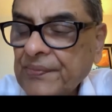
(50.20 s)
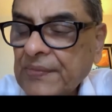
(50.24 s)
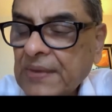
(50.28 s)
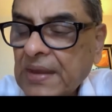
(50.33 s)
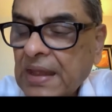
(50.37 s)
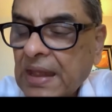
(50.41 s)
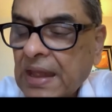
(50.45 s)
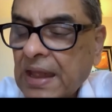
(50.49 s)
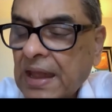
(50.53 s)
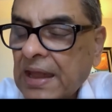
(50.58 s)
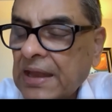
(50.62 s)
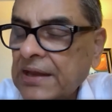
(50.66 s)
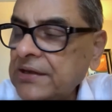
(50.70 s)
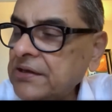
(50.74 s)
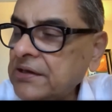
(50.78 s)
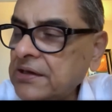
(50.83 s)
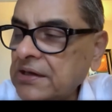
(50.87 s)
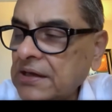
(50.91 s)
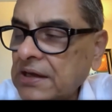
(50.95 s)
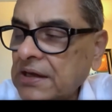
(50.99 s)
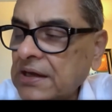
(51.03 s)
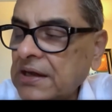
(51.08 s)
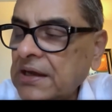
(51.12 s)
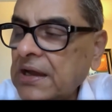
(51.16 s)
and
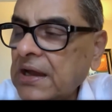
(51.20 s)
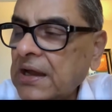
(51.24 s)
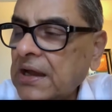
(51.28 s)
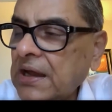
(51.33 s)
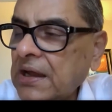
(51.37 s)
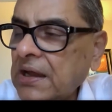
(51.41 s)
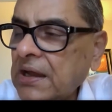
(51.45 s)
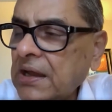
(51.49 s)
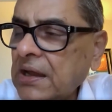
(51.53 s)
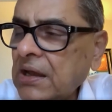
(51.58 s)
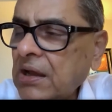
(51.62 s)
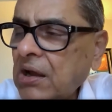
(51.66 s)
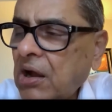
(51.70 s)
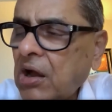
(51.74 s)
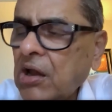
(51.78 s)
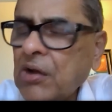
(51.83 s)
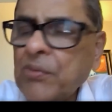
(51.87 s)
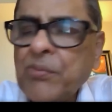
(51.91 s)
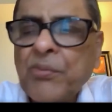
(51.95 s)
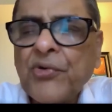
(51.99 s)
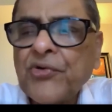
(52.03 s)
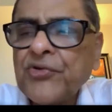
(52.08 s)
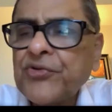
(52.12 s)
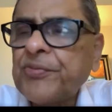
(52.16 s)

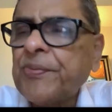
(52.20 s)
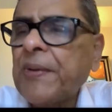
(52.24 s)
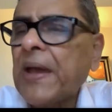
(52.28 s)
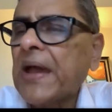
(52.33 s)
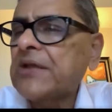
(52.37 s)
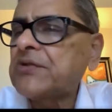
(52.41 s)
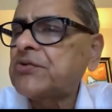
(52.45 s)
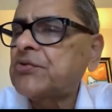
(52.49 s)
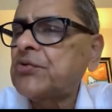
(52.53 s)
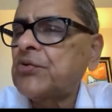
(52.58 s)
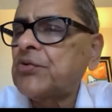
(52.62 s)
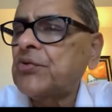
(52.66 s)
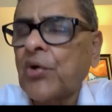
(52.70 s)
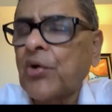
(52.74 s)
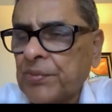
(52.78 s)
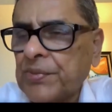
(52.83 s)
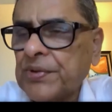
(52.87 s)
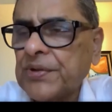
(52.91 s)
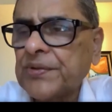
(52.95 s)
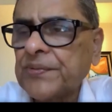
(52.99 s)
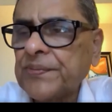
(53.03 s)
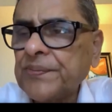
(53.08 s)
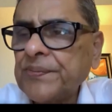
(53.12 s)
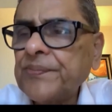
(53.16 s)
almost back to normal,
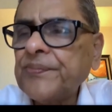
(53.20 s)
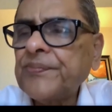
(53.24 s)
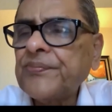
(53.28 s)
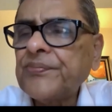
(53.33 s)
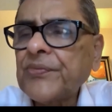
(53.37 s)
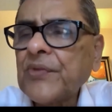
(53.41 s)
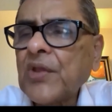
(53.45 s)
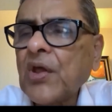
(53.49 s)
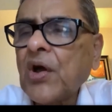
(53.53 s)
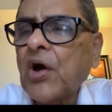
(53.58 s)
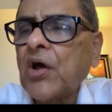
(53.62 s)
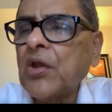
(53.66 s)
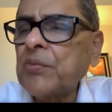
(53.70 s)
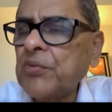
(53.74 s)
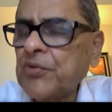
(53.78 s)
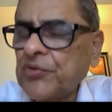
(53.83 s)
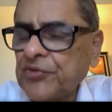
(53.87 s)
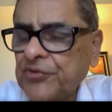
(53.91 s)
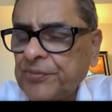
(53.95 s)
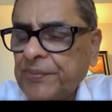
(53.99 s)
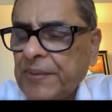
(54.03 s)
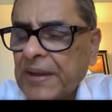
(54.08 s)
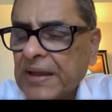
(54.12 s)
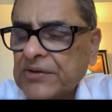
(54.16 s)

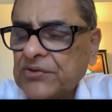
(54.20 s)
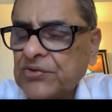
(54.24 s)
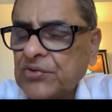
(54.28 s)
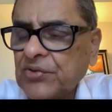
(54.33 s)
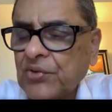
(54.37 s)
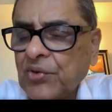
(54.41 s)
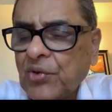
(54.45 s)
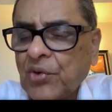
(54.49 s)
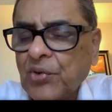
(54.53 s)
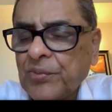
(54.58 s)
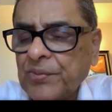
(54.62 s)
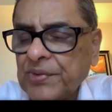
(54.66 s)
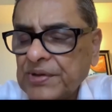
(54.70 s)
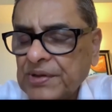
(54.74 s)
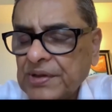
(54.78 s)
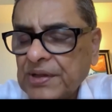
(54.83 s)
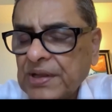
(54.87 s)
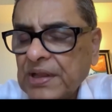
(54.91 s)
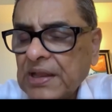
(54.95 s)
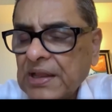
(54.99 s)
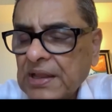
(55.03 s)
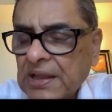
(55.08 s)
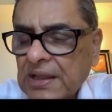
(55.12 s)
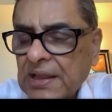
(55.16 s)
almost back to normal.
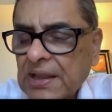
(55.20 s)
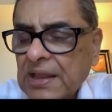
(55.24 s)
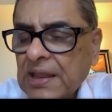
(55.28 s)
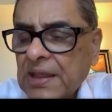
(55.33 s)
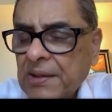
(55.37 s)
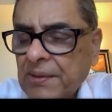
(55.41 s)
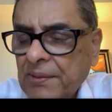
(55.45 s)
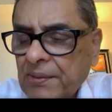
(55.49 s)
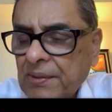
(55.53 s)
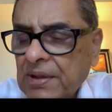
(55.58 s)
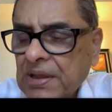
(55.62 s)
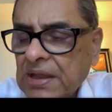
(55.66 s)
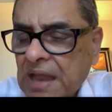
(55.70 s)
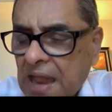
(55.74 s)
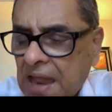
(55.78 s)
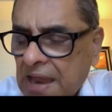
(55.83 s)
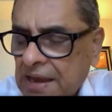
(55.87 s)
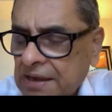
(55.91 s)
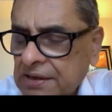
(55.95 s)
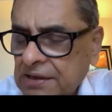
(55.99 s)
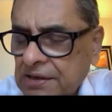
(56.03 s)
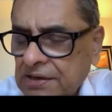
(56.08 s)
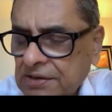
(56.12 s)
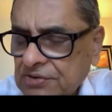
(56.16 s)

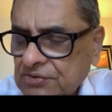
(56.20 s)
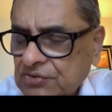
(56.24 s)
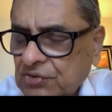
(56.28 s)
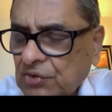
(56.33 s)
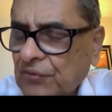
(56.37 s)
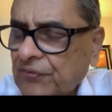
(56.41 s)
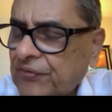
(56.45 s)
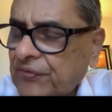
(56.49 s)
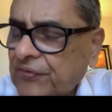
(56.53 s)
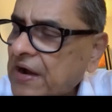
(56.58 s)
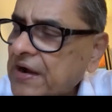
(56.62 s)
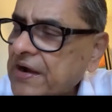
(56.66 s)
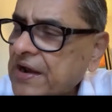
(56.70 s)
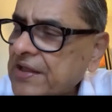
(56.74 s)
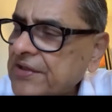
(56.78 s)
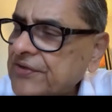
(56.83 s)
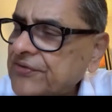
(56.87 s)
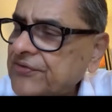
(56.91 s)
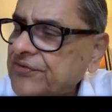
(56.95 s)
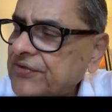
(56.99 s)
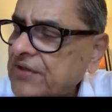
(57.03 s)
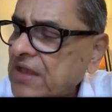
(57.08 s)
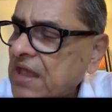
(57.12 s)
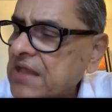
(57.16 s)
And so far
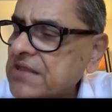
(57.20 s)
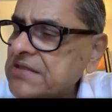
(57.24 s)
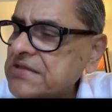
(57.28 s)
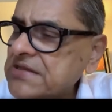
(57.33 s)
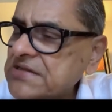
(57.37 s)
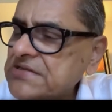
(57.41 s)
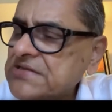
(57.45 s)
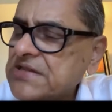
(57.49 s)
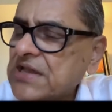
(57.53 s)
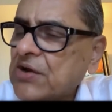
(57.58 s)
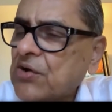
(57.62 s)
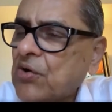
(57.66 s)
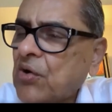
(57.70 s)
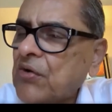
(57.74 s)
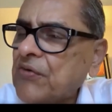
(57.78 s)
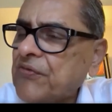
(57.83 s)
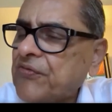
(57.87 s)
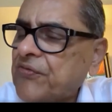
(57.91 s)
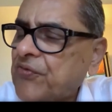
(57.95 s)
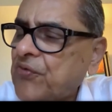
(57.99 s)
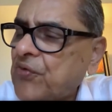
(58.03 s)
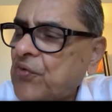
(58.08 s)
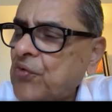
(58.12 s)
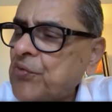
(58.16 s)
as these are all
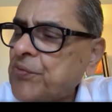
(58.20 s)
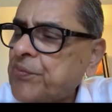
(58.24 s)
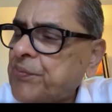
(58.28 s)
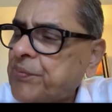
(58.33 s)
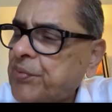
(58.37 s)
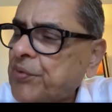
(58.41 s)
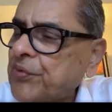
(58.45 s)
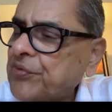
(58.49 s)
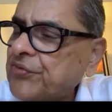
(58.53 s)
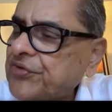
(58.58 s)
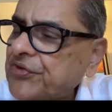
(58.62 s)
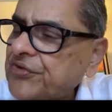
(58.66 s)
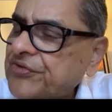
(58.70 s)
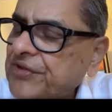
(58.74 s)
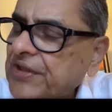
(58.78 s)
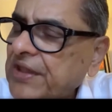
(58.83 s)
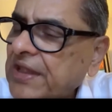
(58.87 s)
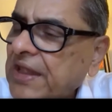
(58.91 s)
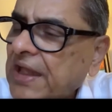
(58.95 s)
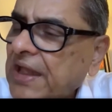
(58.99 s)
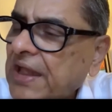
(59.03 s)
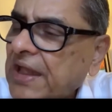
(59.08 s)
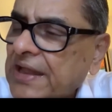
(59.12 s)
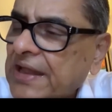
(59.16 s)
food
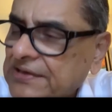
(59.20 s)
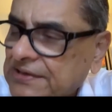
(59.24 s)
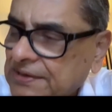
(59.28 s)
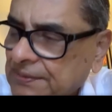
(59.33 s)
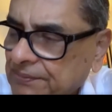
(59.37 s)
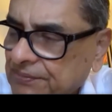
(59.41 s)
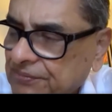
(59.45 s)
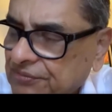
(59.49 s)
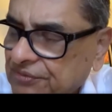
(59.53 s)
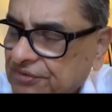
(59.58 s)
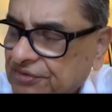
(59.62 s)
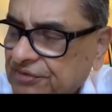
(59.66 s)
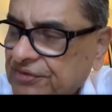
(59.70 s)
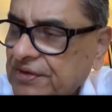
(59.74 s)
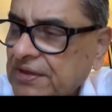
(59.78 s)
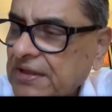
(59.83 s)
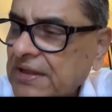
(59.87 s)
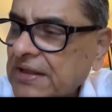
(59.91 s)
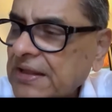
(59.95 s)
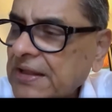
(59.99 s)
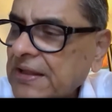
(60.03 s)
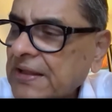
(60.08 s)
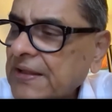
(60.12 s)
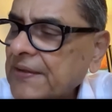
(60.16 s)
processing items,
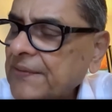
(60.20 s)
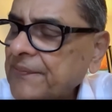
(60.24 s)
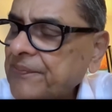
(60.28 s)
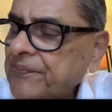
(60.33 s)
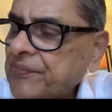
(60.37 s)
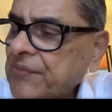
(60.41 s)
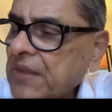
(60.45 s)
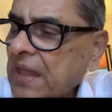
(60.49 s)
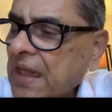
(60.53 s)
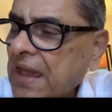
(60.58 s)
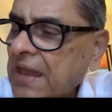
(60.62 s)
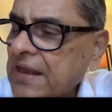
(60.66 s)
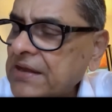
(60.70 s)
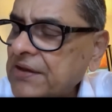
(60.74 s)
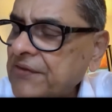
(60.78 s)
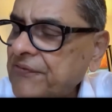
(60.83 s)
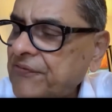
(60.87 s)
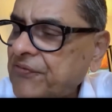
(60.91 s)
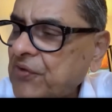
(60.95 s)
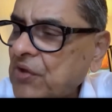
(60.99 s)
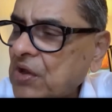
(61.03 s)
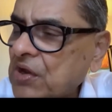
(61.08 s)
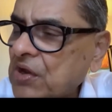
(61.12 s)
and if you are